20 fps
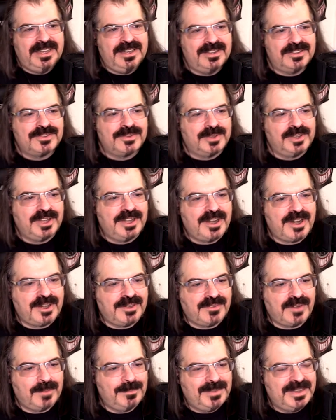me, it's really
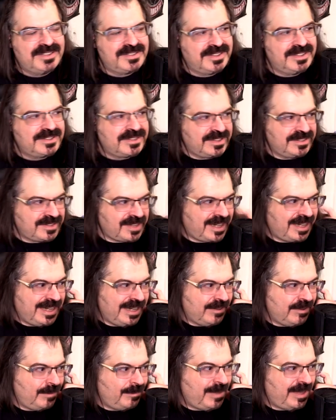none of our business, because I
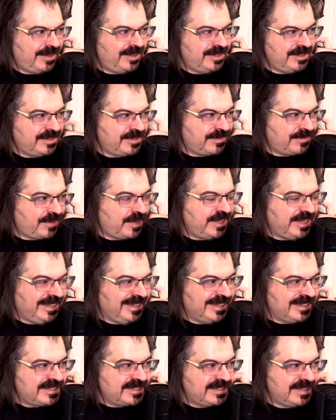care about his
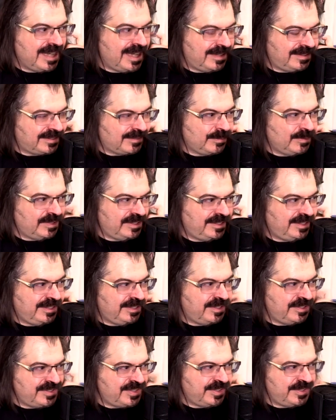funniness, not what
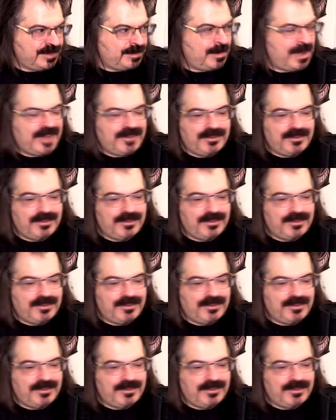he does in his